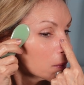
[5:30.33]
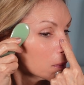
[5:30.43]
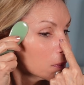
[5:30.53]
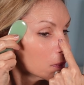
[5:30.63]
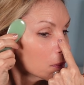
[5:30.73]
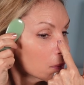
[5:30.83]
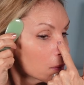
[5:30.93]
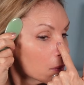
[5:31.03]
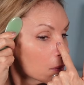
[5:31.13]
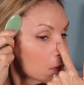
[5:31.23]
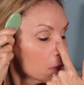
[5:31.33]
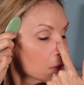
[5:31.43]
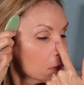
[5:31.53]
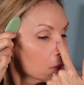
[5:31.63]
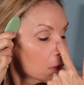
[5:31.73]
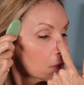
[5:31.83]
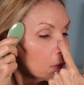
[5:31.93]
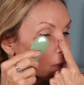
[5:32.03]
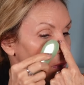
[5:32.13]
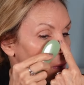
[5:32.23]

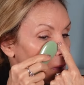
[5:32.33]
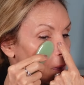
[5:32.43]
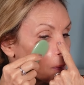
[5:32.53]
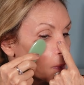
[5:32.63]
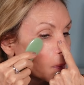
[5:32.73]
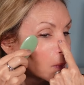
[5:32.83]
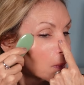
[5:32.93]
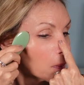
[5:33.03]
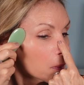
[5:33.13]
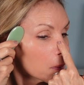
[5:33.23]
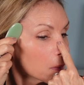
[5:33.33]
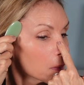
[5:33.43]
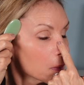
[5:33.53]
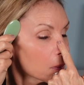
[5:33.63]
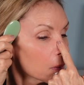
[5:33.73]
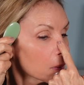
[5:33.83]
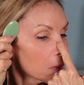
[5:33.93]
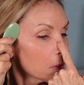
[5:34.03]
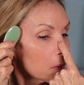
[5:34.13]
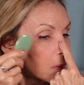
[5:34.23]

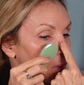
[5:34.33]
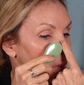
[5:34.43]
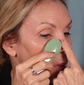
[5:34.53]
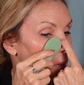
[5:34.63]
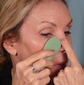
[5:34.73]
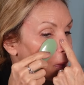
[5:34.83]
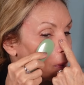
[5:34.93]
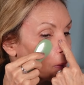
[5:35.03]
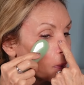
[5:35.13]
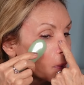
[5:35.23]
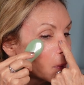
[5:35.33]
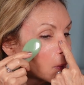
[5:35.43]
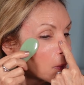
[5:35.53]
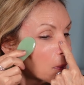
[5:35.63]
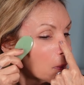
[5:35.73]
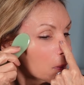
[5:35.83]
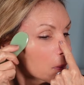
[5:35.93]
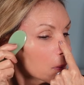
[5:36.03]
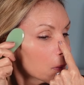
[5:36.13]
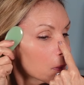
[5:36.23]

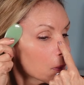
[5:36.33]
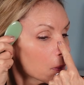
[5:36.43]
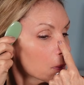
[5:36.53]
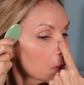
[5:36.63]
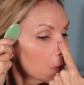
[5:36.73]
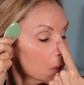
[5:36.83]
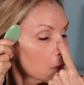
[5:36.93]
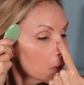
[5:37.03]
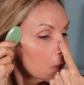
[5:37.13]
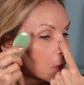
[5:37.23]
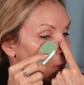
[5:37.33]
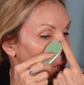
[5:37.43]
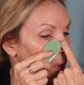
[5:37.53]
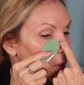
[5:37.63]
No one is speaking in this clip.